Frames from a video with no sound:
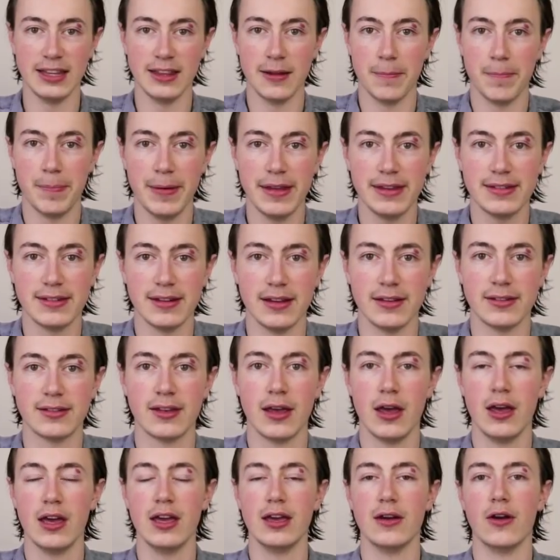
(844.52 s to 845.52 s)
in the business
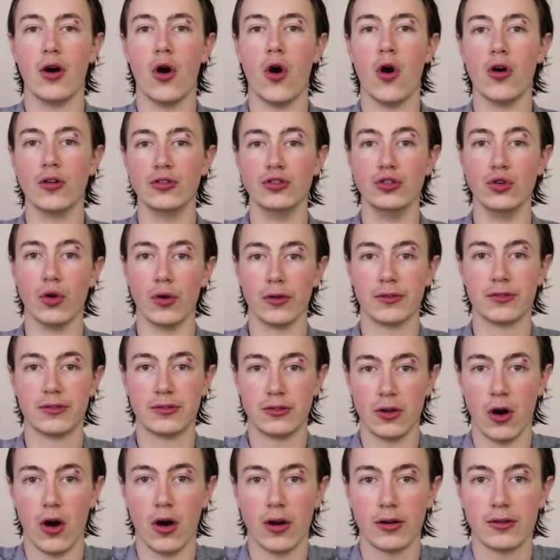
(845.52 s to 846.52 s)
on your
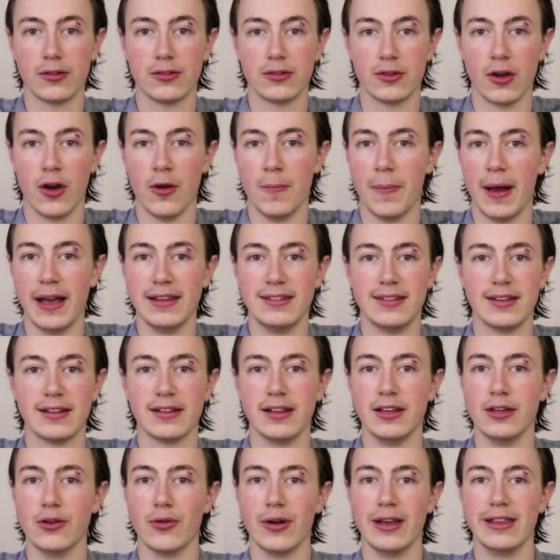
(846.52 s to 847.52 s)
stock. So
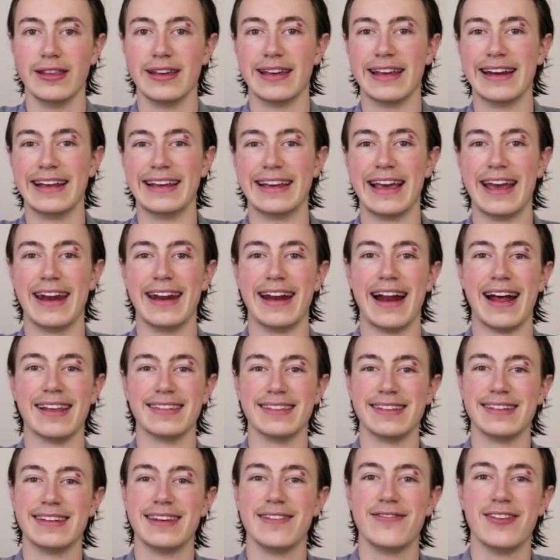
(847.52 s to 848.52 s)
basically, you're either going to get it as
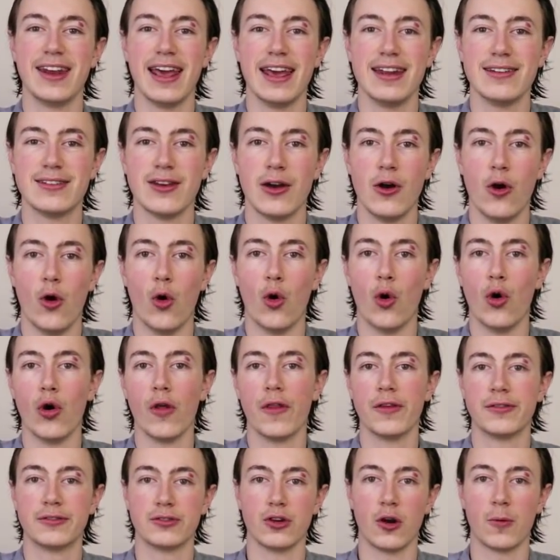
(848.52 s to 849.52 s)
a dividend or
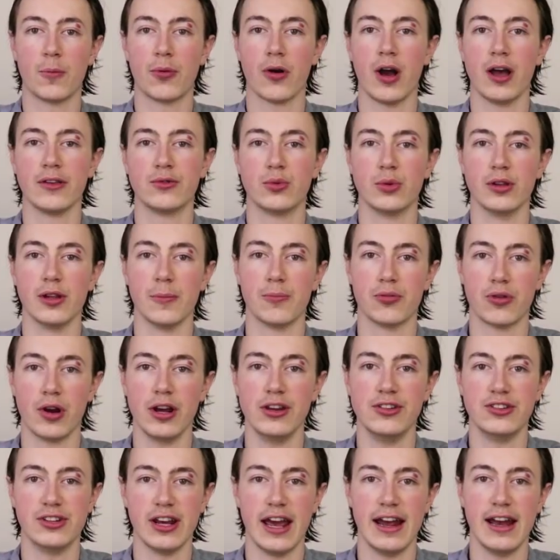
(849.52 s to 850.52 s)
the stock price will
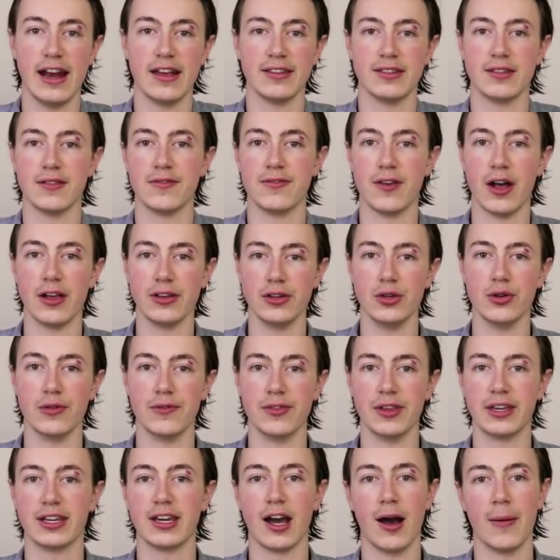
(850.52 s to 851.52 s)
appreciate as the value of
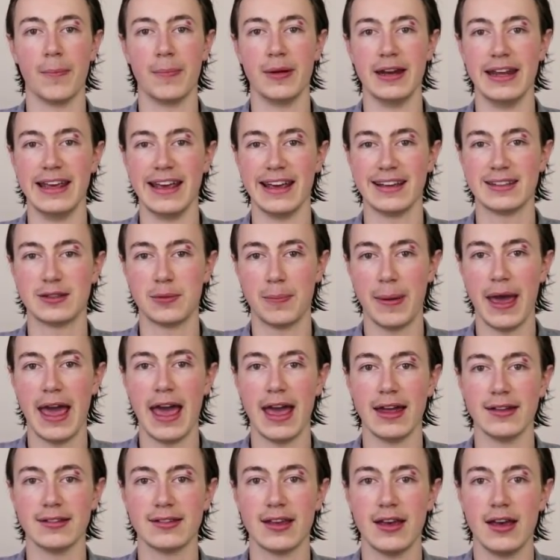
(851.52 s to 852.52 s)
the company
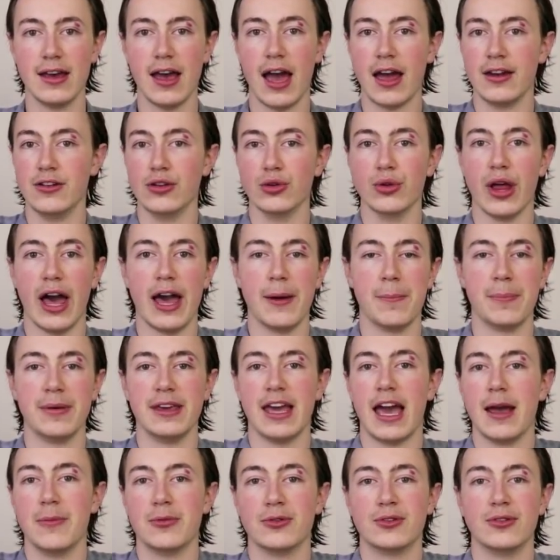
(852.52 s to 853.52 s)
expands and you'll uh, be
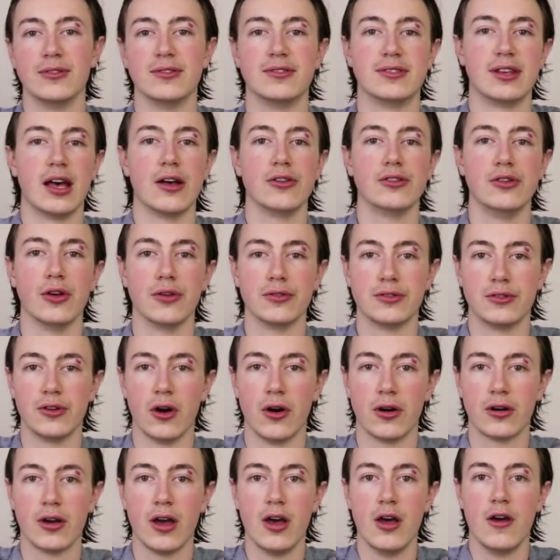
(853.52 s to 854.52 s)
able to sell your
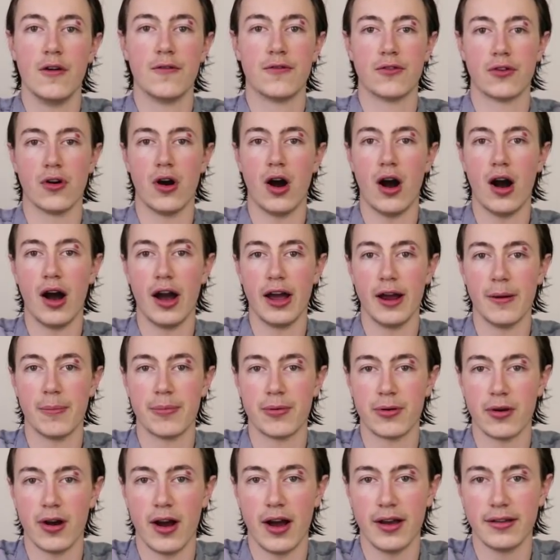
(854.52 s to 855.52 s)
stock for a higher
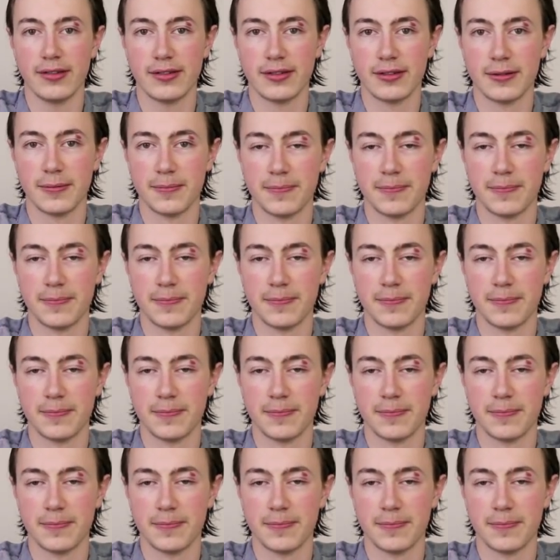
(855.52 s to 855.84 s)
price.